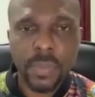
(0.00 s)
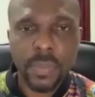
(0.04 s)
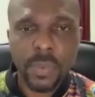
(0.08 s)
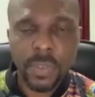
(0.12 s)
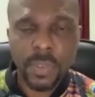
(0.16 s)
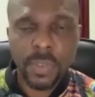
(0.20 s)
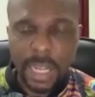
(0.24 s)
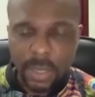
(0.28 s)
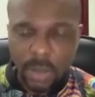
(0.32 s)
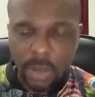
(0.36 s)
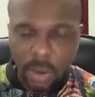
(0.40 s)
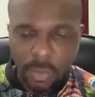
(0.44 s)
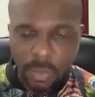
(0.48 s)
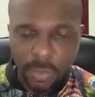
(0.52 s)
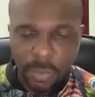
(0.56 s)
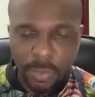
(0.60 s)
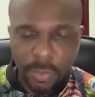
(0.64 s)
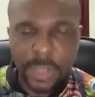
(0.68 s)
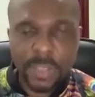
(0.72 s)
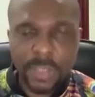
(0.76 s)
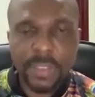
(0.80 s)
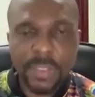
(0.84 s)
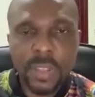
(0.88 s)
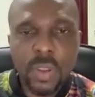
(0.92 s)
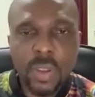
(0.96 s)
Start
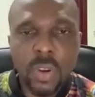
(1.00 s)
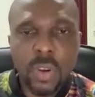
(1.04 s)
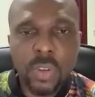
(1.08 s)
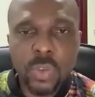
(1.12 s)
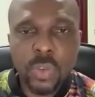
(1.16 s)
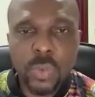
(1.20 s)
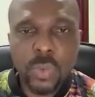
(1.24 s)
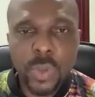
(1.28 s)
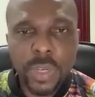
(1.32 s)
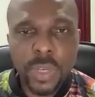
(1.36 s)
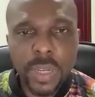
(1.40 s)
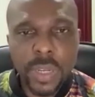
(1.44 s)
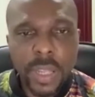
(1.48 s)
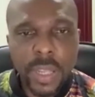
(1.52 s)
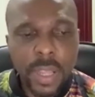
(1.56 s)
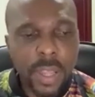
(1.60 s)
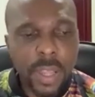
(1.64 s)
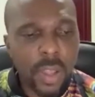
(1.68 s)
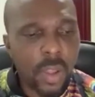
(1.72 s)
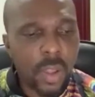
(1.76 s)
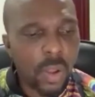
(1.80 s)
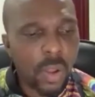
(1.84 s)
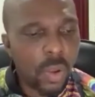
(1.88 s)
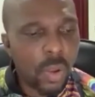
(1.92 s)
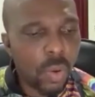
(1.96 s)
confessing God's word.
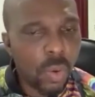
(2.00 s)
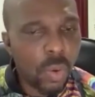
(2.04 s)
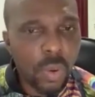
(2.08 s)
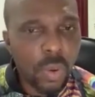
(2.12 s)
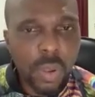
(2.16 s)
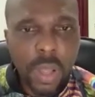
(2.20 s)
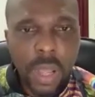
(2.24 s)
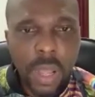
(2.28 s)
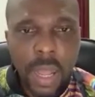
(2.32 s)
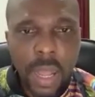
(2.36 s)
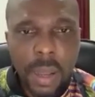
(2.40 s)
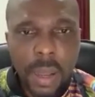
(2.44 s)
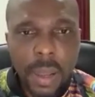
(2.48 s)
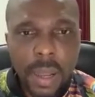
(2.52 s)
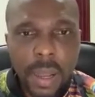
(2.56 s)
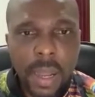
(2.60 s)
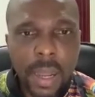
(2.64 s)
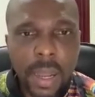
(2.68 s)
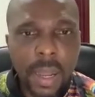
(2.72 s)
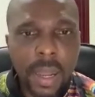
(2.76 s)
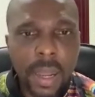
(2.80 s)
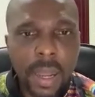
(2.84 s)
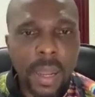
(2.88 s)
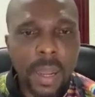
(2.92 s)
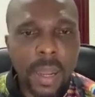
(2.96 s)

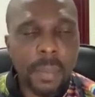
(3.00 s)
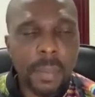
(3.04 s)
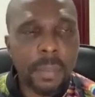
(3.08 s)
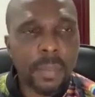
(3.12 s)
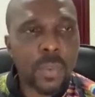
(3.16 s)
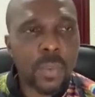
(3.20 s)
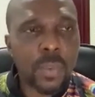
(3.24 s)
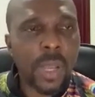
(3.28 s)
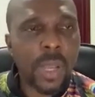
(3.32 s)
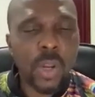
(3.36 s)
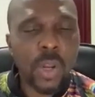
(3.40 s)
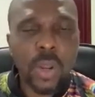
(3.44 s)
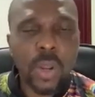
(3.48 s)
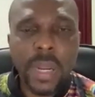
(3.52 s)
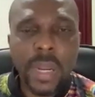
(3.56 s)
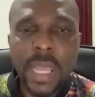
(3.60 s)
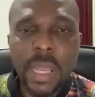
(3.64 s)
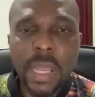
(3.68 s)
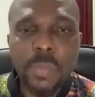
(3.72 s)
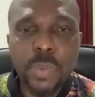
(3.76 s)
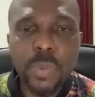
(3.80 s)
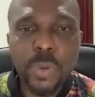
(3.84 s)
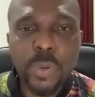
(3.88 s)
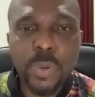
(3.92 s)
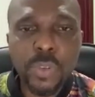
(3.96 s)
You are not
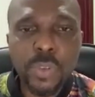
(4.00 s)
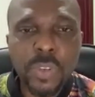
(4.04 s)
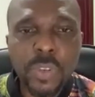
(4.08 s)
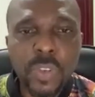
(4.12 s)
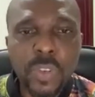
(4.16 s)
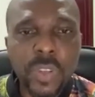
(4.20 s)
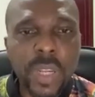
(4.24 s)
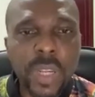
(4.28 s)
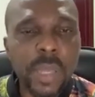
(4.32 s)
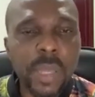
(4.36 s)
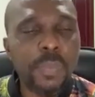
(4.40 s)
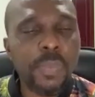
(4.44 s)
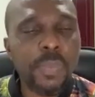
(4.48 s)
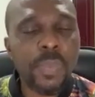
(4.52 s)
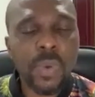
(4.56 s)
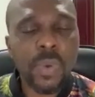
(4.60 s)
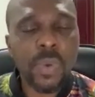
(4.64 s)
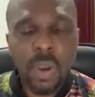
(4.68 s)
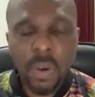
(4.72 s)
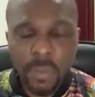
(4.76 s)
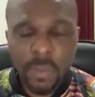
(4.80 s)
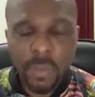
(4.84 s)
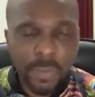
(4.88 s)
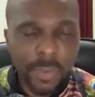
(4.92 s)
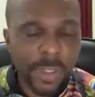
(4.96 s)
able to sleep,
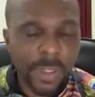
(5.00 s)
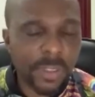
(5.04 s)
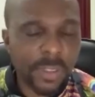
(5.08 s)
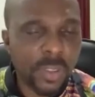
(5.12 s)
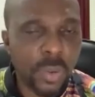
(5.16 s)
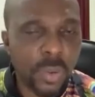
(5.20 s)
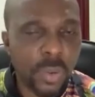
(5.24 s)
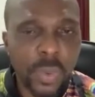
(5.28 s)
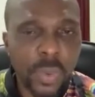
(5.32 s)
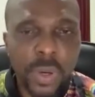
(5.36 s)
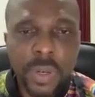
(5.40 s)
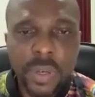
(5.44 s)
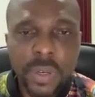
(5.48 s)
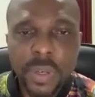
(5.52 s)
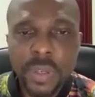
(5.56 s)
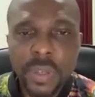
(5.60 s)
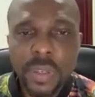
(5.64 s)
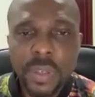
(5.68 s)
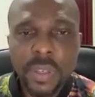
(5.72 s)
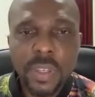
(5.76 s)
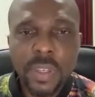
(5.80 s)
confess the word.